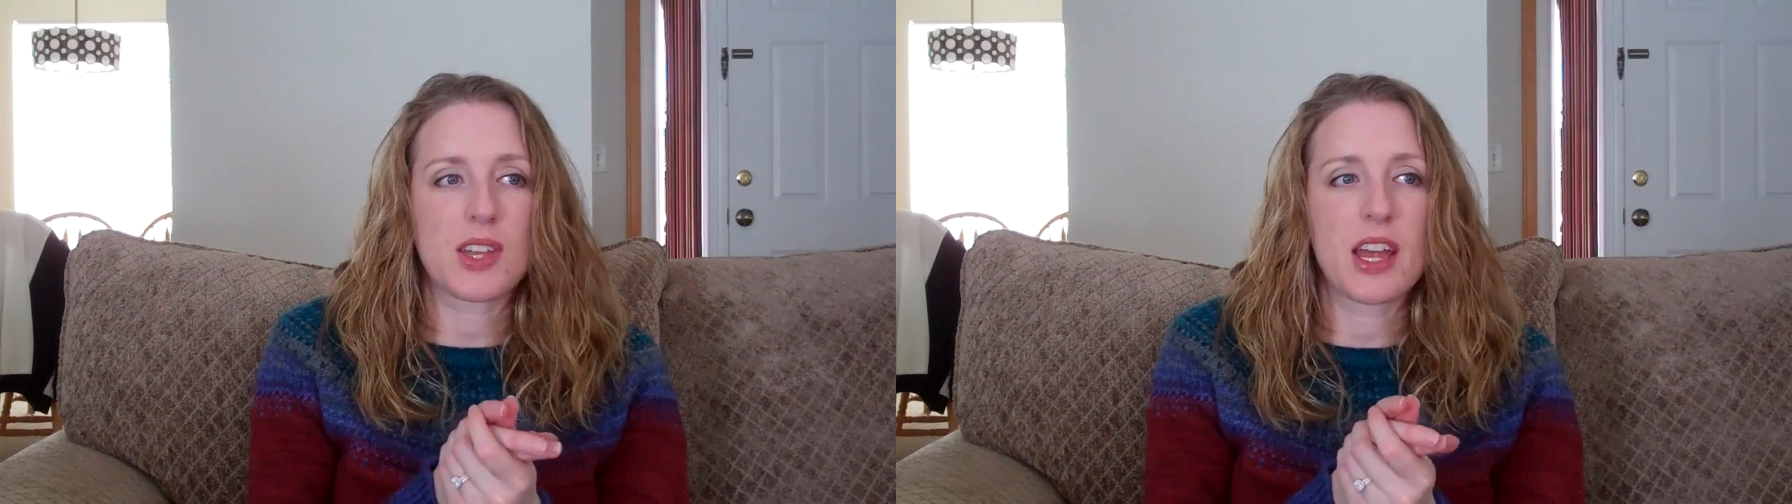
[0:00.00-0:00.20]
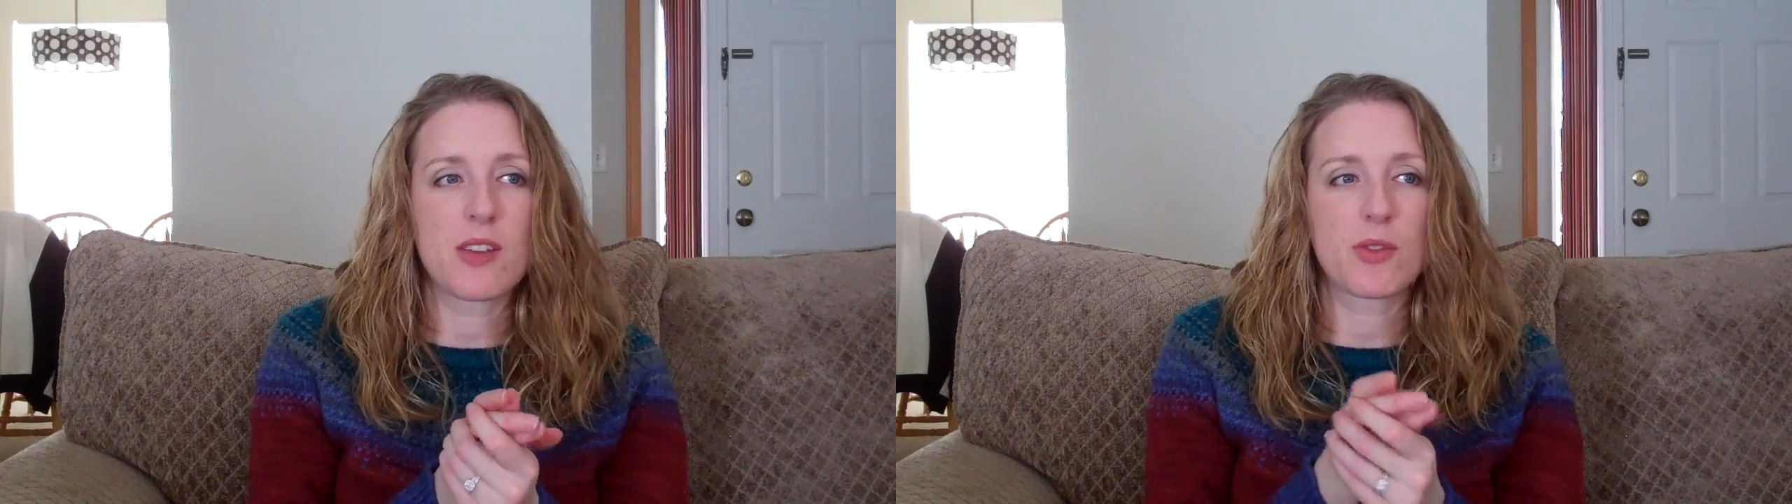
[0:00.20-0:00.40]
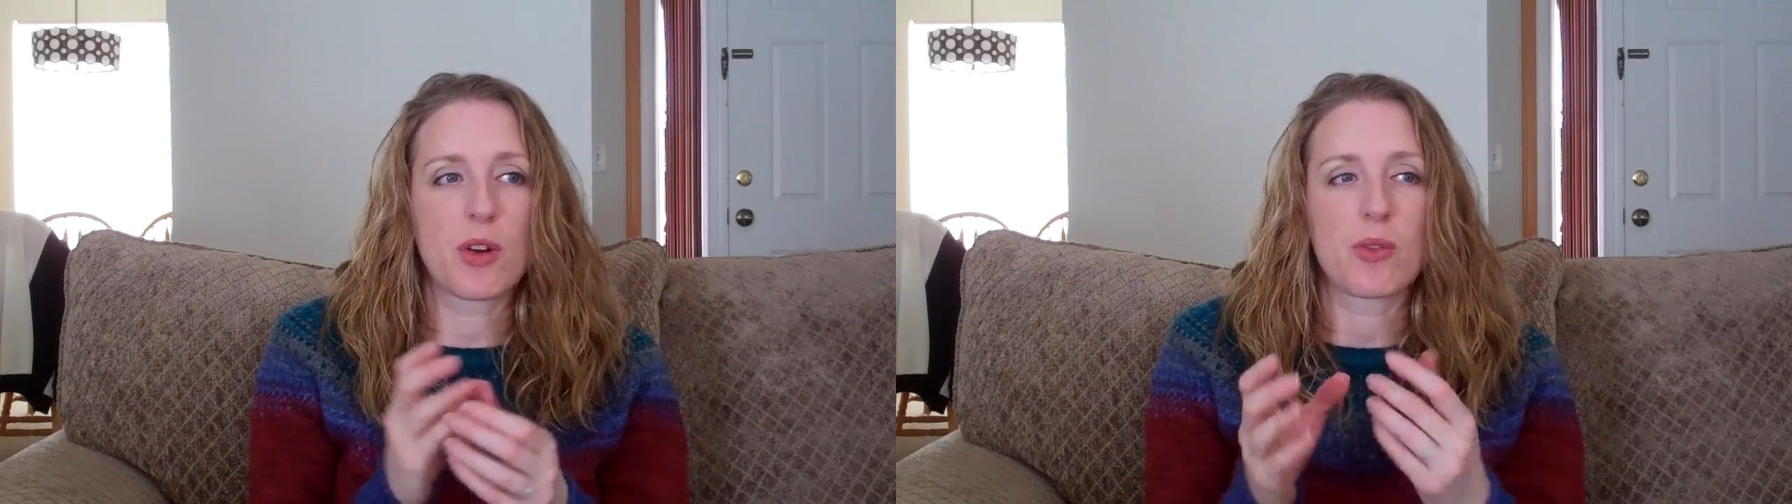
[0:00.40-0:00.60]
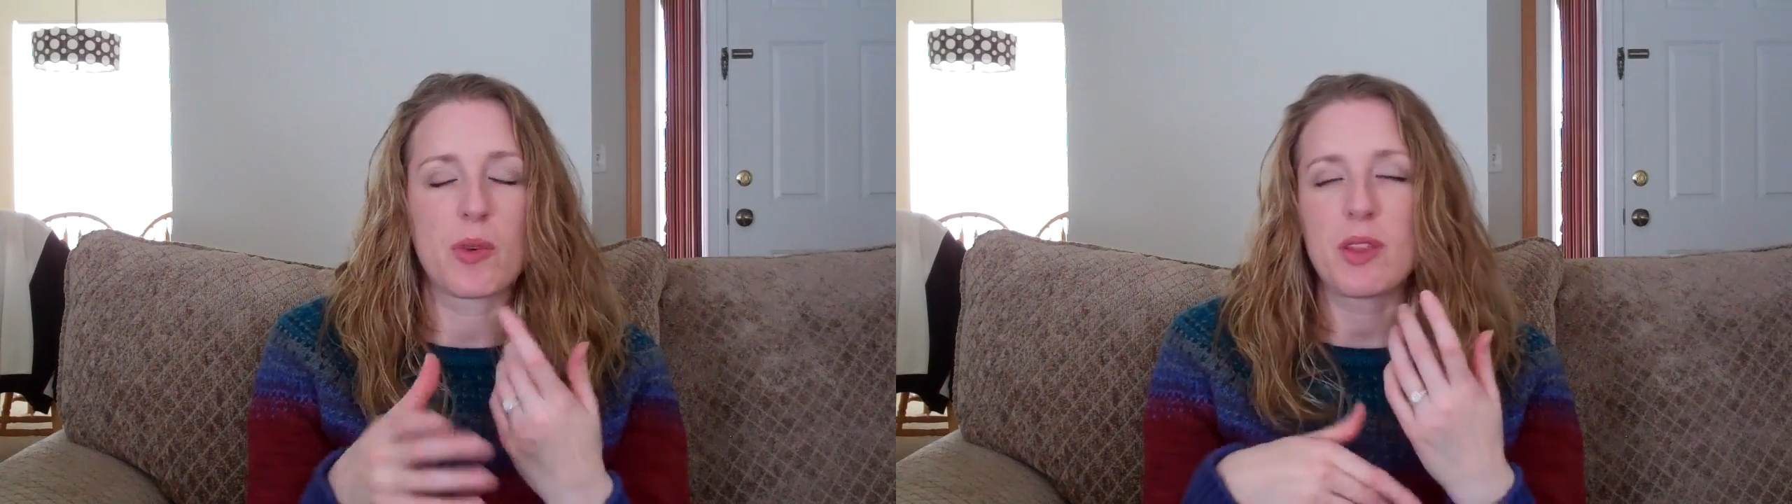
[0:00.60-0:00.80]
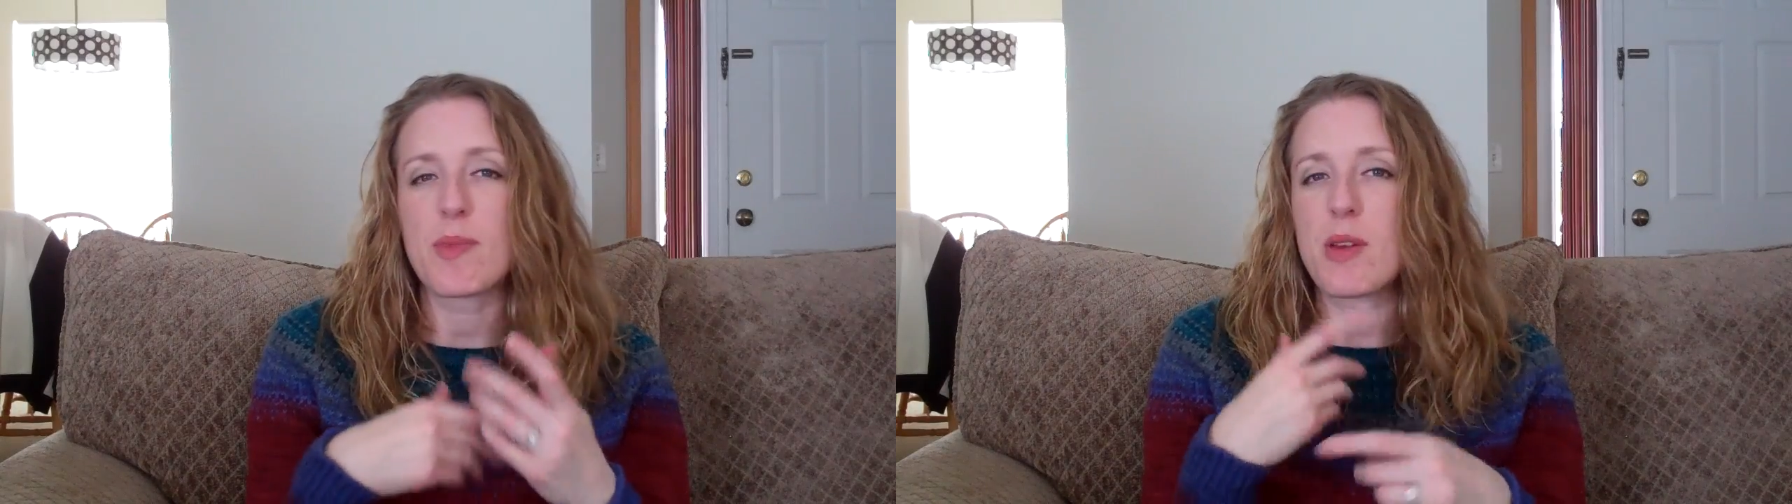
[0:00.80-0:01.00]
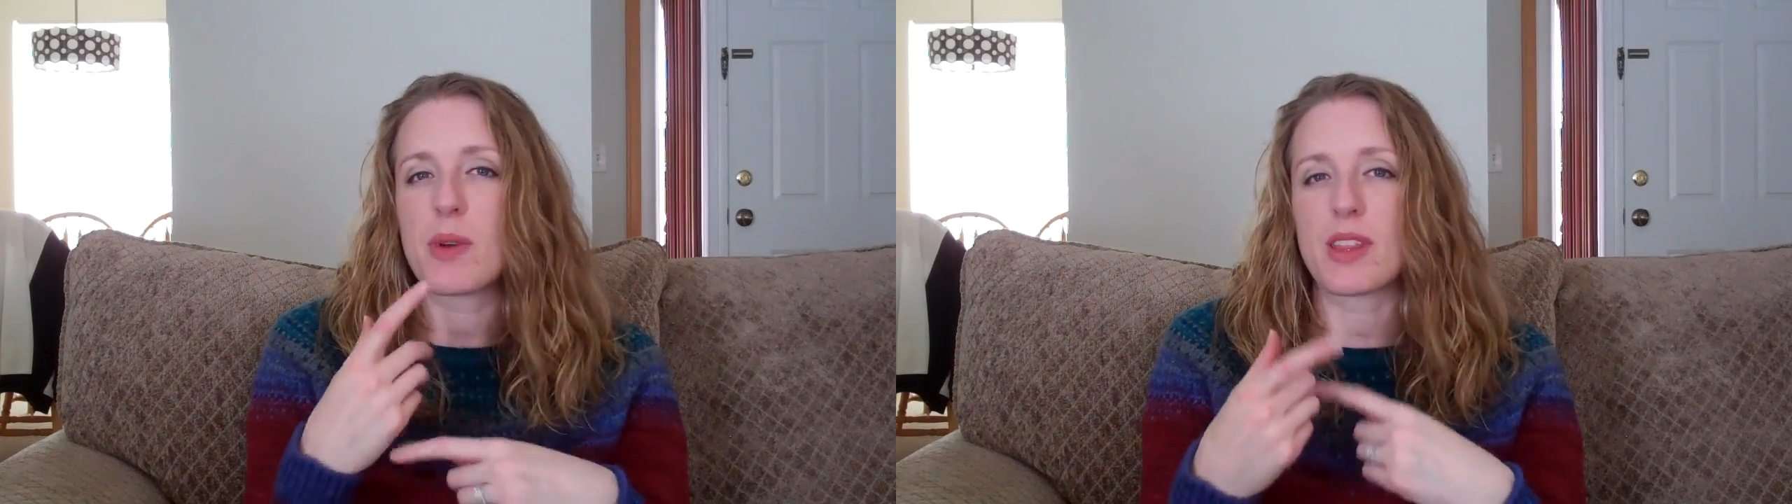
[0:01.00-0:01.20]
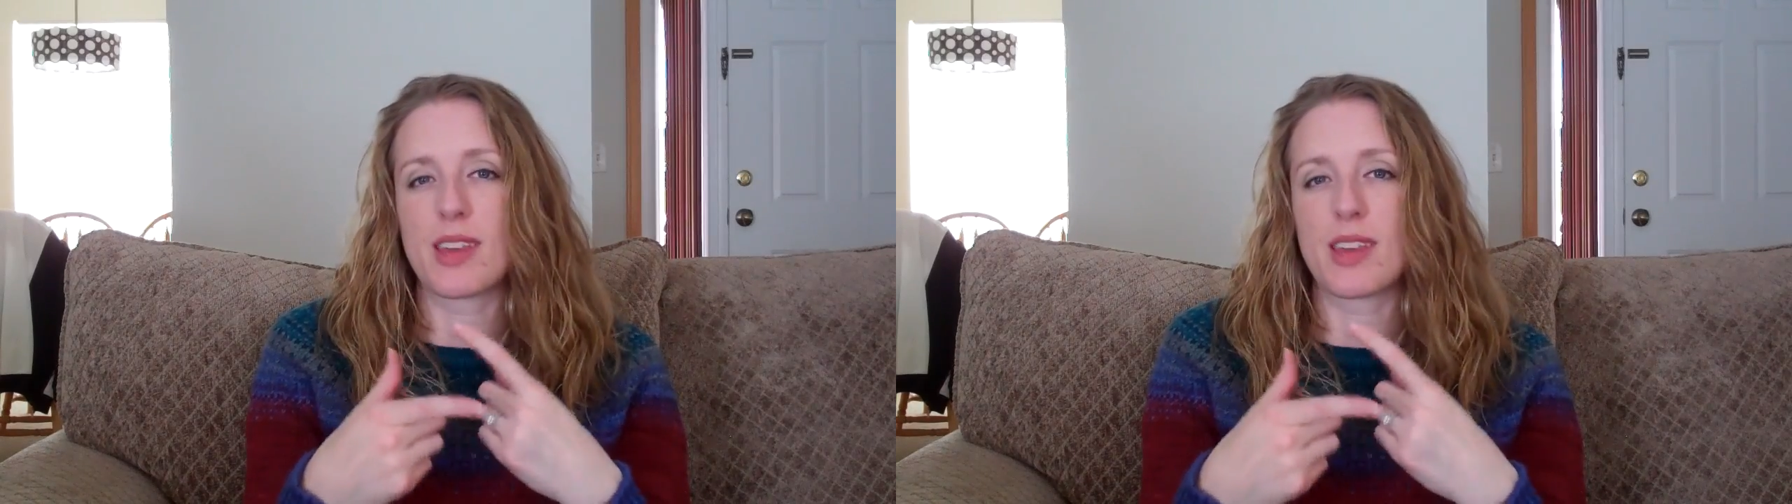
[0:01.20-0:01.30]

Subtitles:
it's kind of grown with me